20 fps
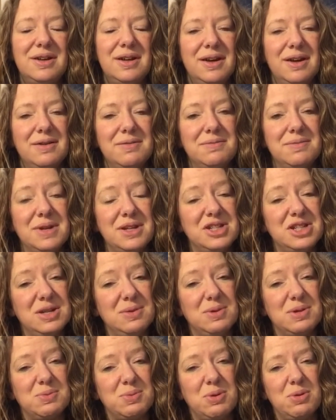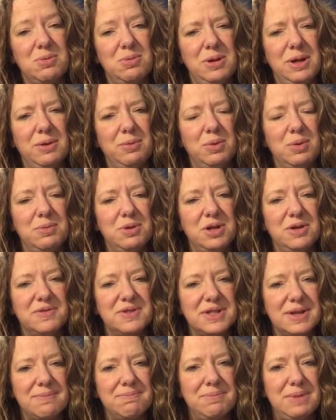um, and she was probably a woman of
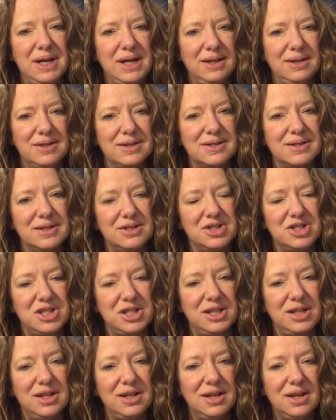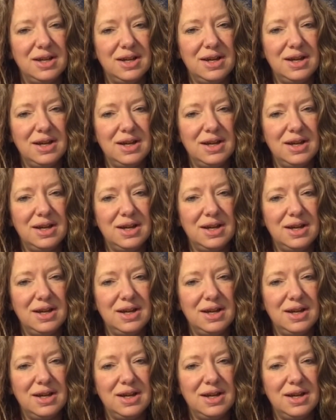some means because she